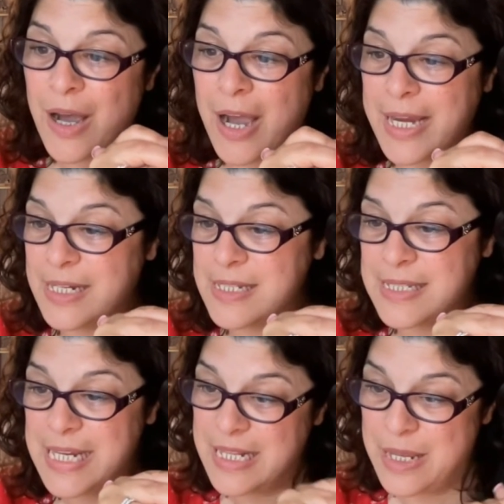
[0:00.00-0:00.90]
I can
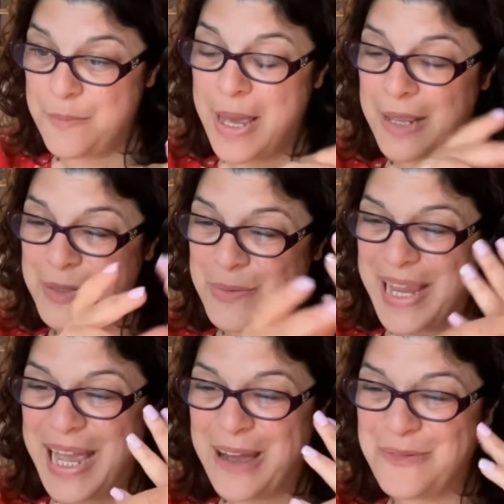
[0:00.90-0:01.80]
see the impact that we
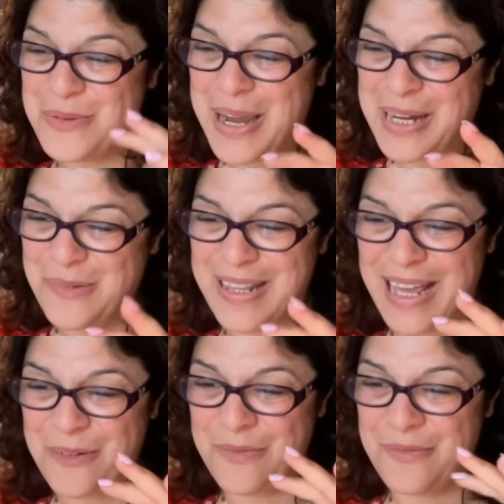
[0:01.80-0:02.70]
have working with
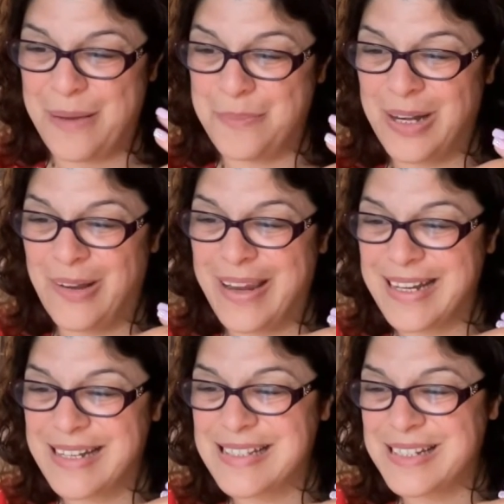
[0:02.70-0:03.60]
our fab
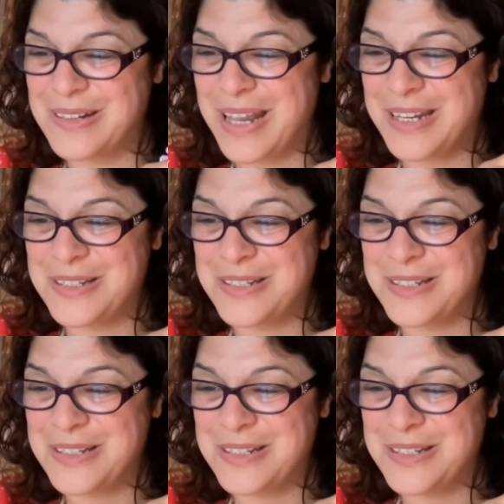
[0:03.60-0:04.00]
clients and